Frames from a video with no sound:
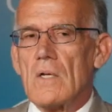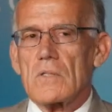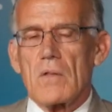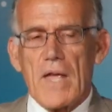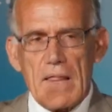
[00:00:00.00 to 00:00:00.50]

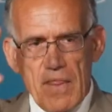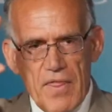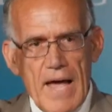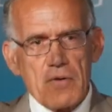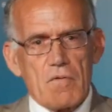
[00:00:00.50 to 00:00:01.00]
So that,
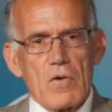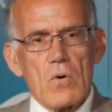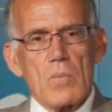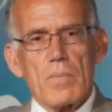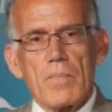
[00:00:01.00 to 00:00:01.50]
that
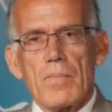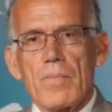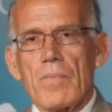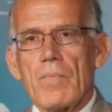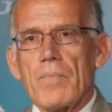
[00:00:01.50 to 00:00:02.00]
group
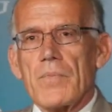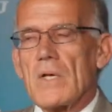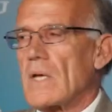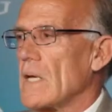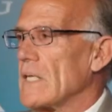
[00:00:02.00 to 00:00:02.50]

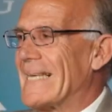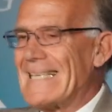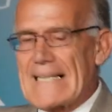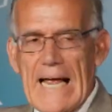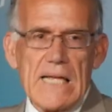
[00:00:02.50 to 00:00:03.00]

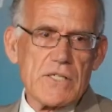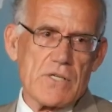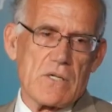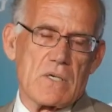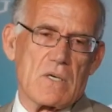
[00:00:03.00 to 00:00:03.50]

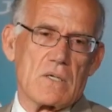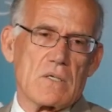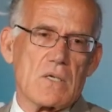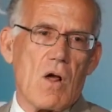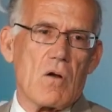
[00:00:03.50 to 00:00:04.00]
detests
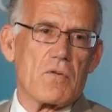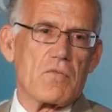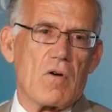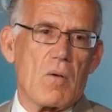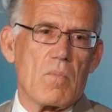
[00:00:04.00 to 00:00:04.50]
Donald
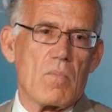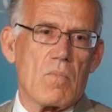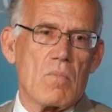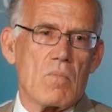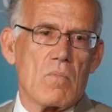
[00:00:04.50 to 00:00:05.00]
Trump.
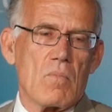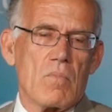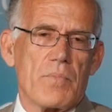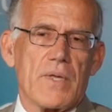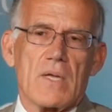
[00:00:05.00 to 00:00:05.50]

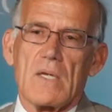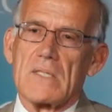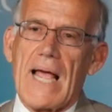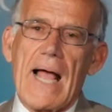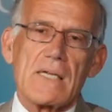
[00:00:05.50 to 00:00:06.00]

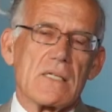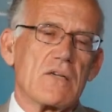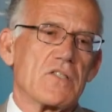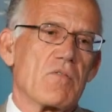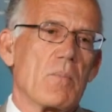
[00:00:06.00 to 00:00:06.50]
His
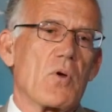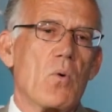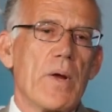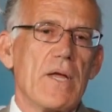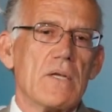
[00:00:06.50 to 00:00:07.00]
accent's from
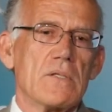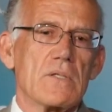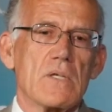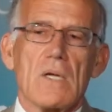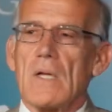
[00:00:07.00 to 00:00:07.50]

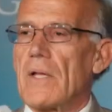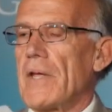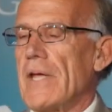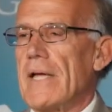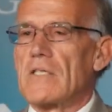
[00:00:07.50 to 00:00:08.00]
Queens.
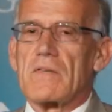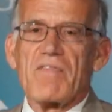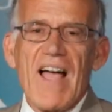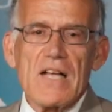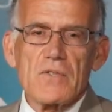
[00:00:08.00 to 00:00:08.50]
He eats
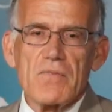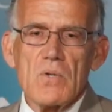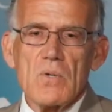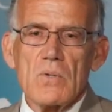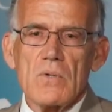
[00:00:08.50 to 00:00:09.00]
fast
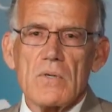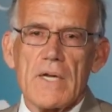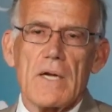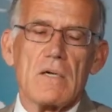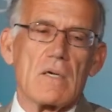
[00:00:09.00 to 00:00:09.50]
food.
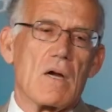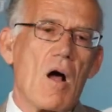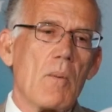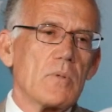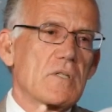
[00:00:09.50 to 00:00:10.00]
He
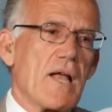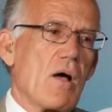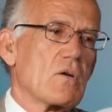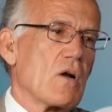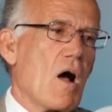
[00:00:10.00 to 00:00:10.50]
gobbles
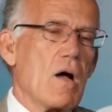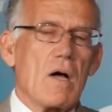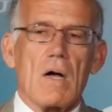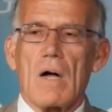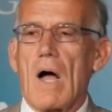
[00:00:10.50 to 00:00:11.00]
down
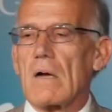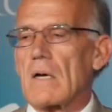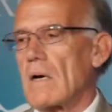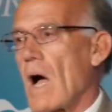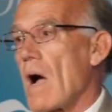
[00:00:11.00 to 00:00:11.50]
uh,
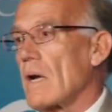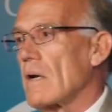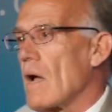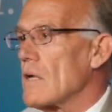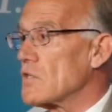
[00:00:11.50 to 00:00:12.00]

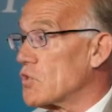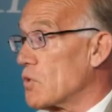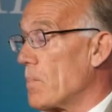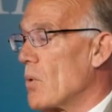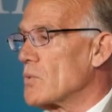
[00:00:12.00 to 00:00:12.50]
Haagen-Dazs and
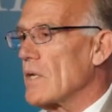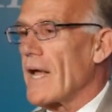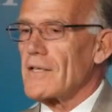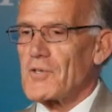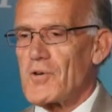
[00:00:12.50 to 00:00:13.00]
supposedly
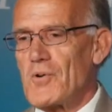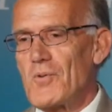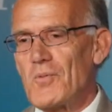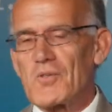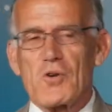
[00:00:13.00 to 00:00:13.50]
has
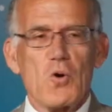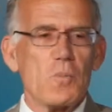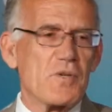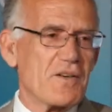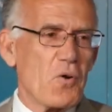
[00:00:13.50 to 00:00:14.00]
two
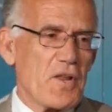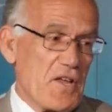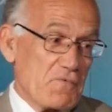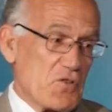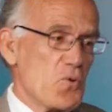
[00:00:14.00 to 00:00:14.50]
scoops and only
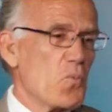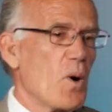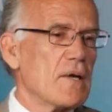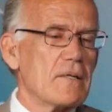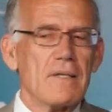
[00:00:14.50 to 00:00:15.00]
gives you
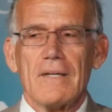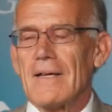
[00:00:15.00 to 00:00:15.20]
one.